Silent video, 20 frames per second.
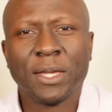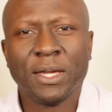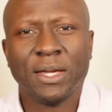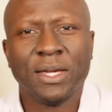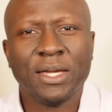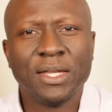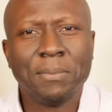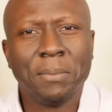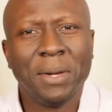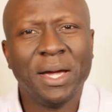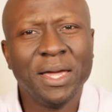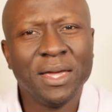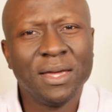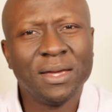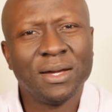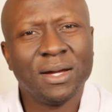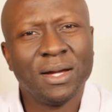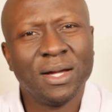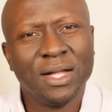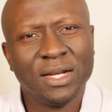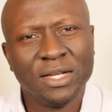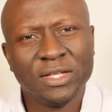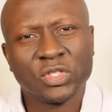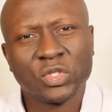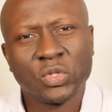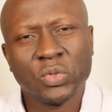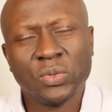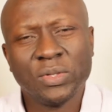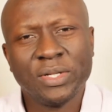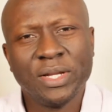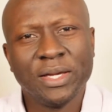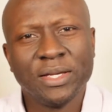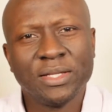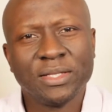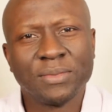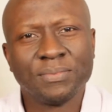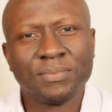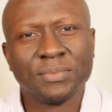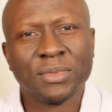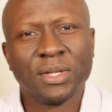In my early school
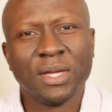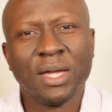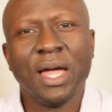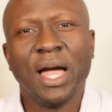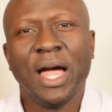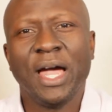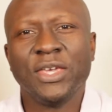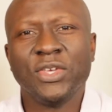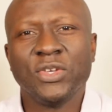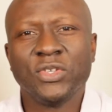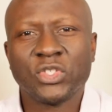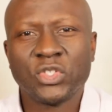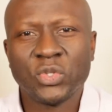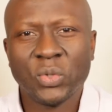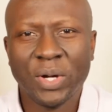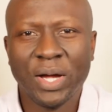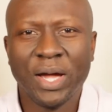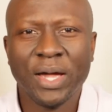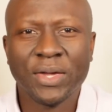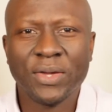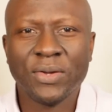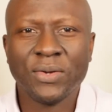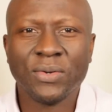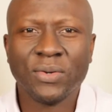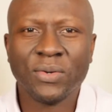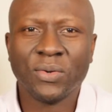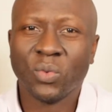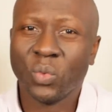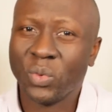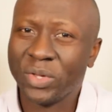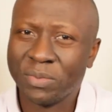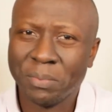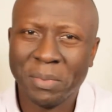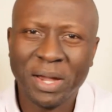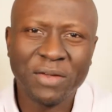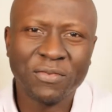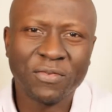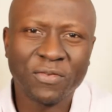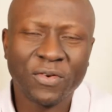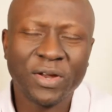days, I used to argue with
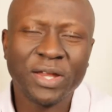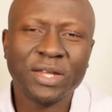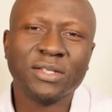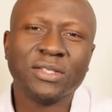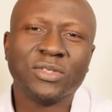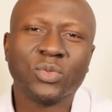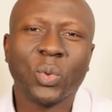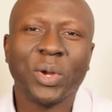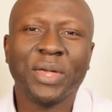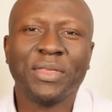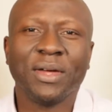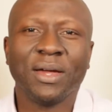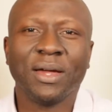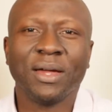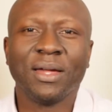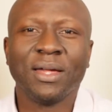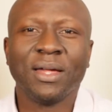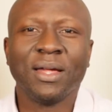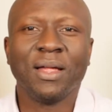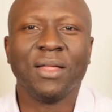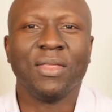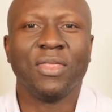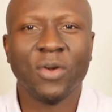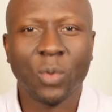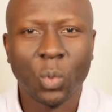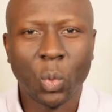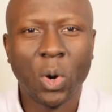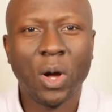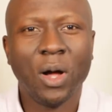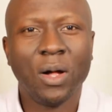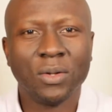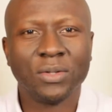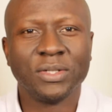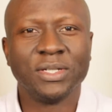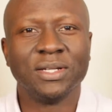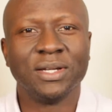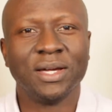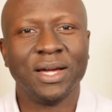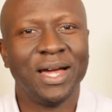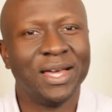my friends whether the world
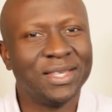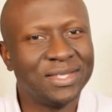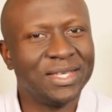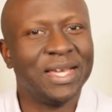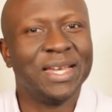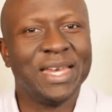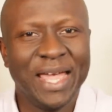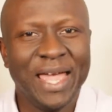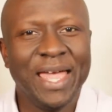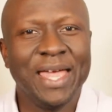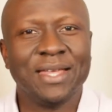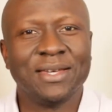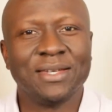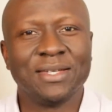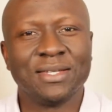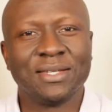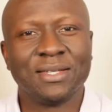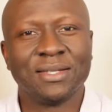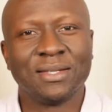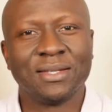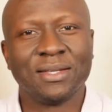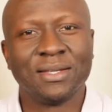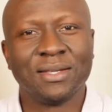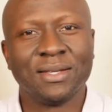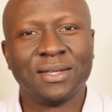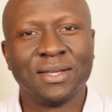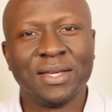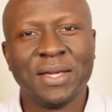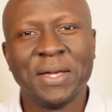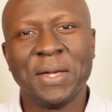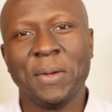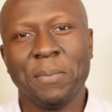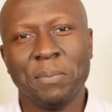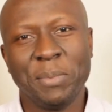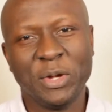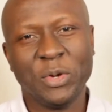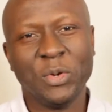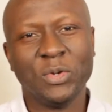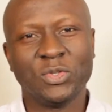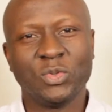has an end.
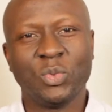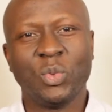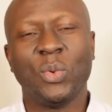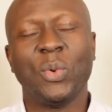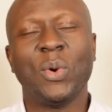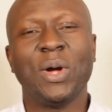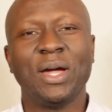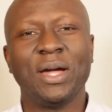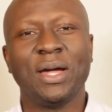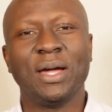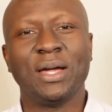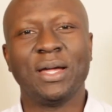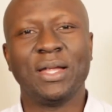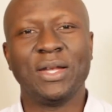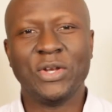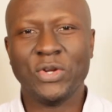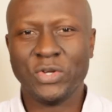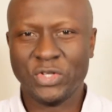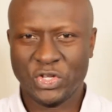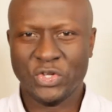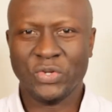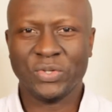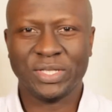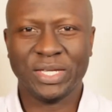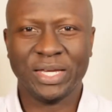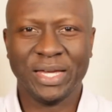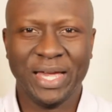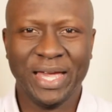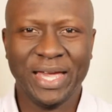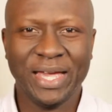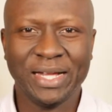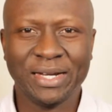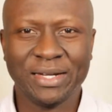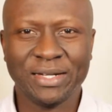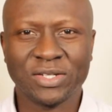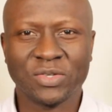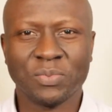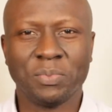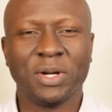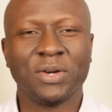Because we were not using
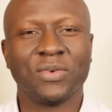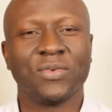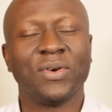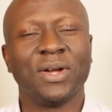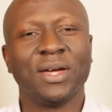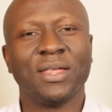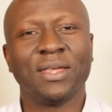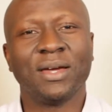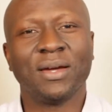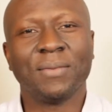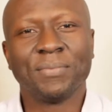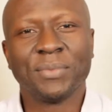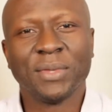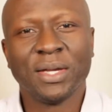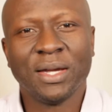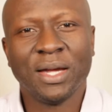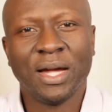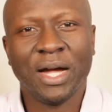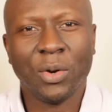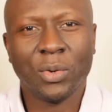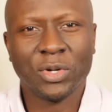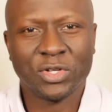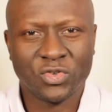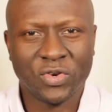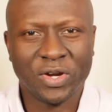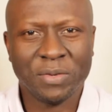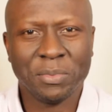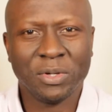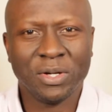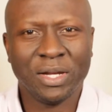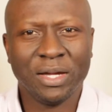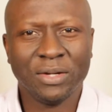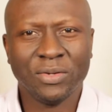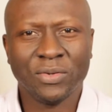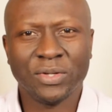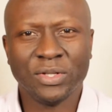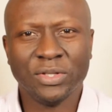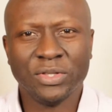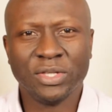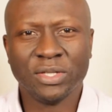English but rather our tribal
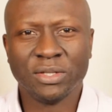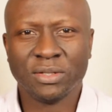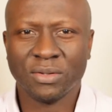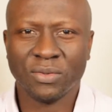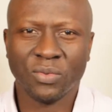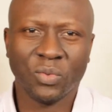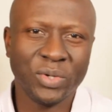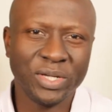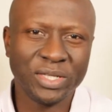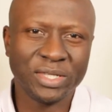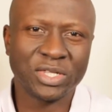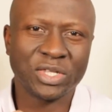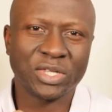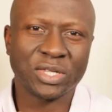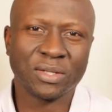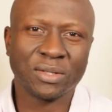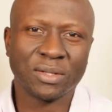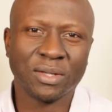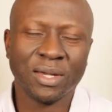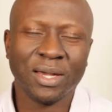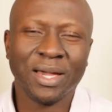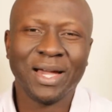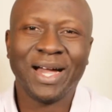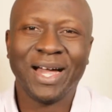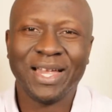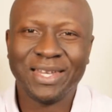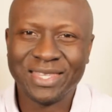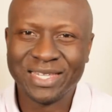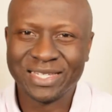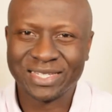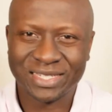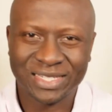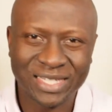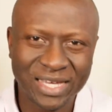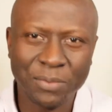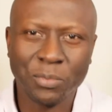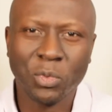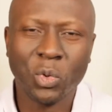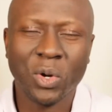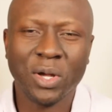language, which had the
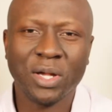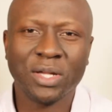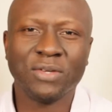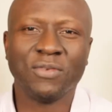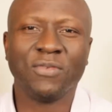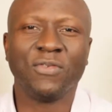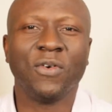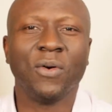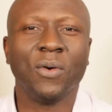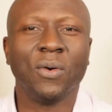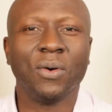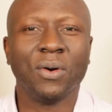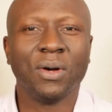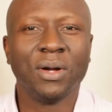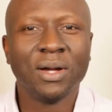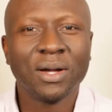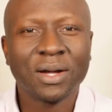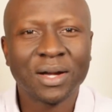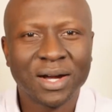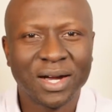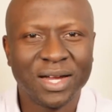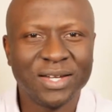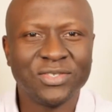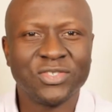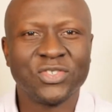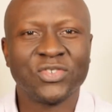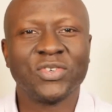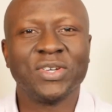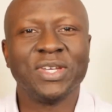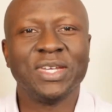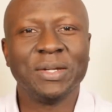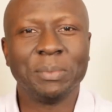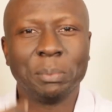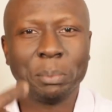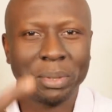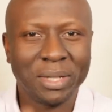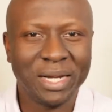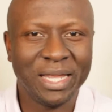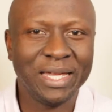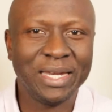same word for country,
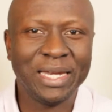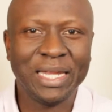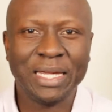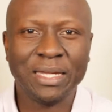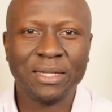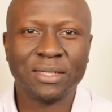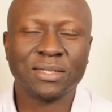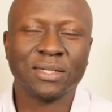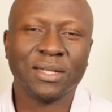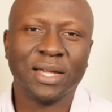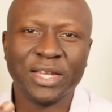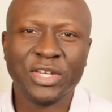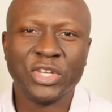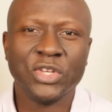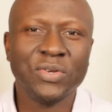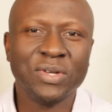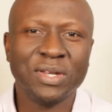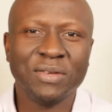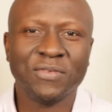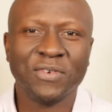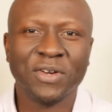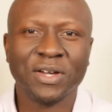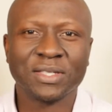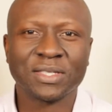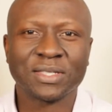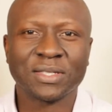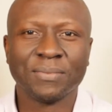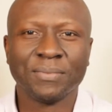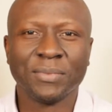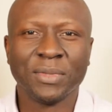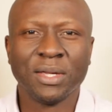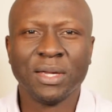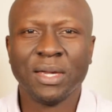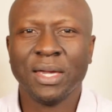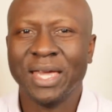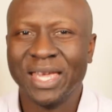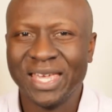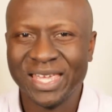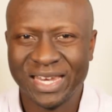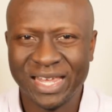planet, and universe,
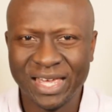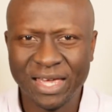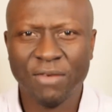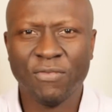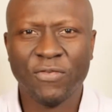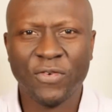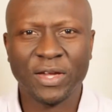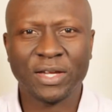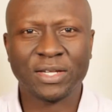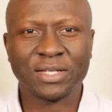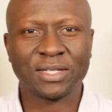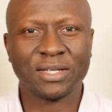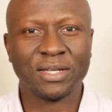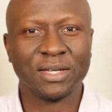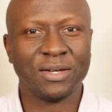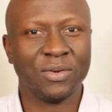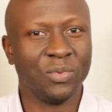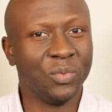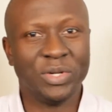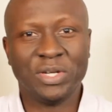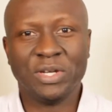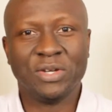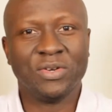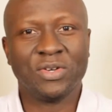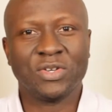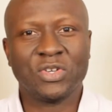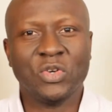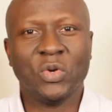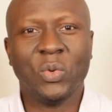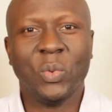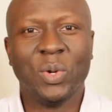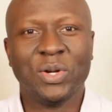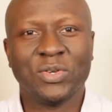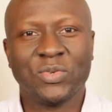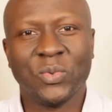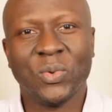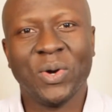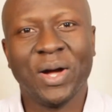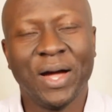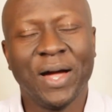in effect, we did not know what
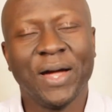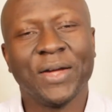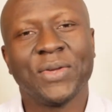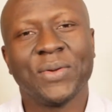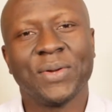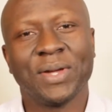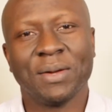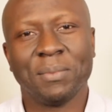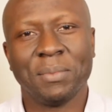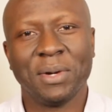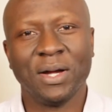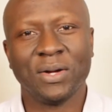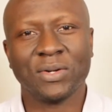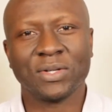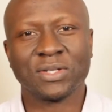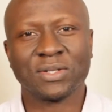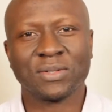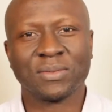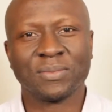we were arguing about.